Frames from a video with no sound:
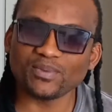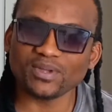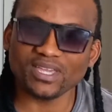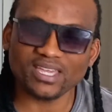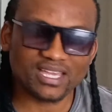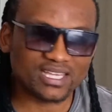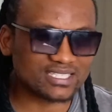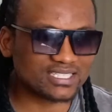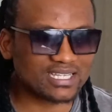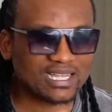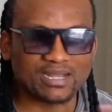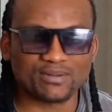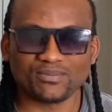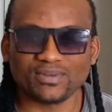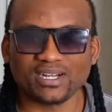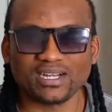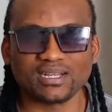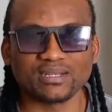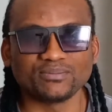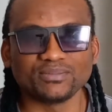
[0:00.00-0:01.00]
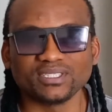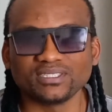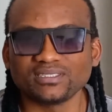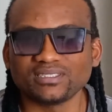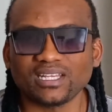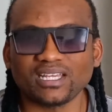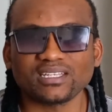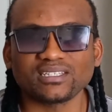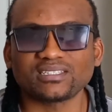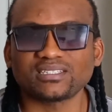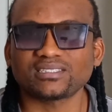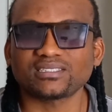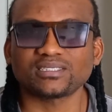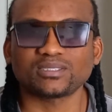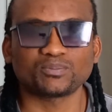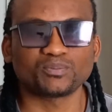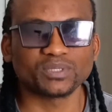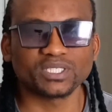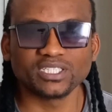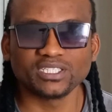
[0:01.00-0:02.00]
yeah, summer, I mean like
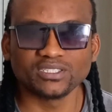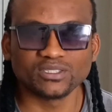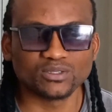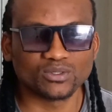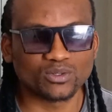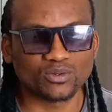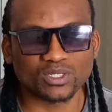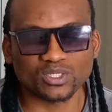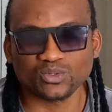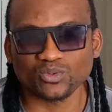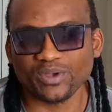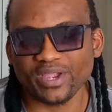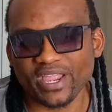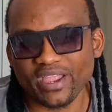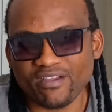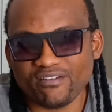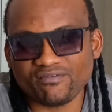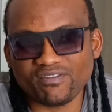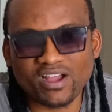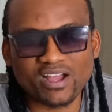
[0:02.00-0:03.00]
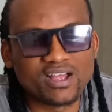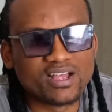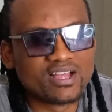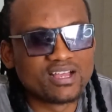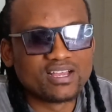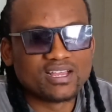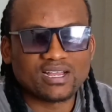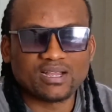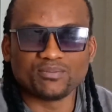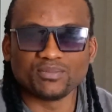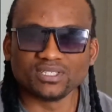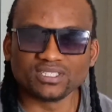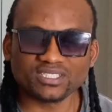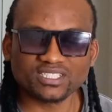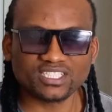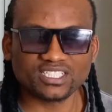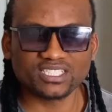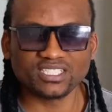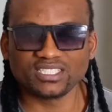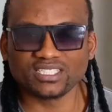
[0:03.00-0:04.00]
spring or whatsoever. I mean
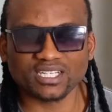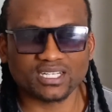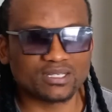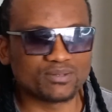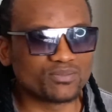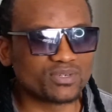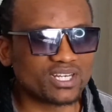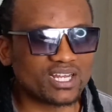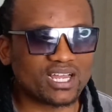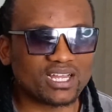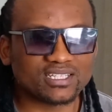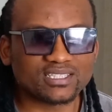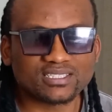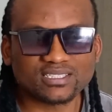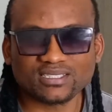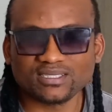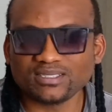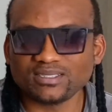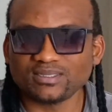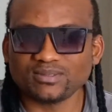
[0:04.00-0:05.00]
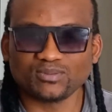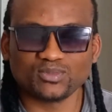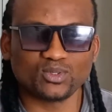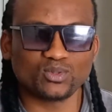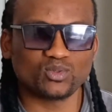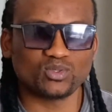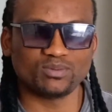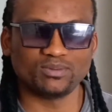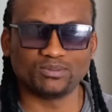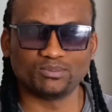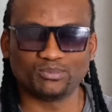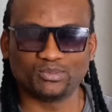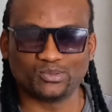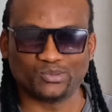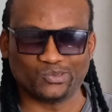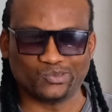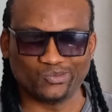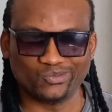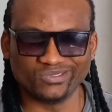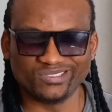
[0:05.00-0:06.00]
rich heater lemonati, swim
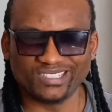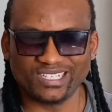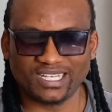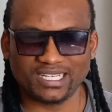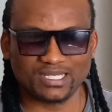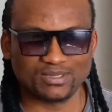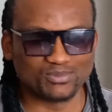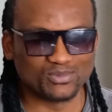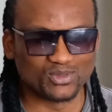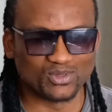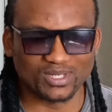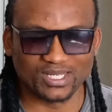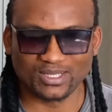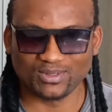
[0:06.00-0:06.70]
flume, mola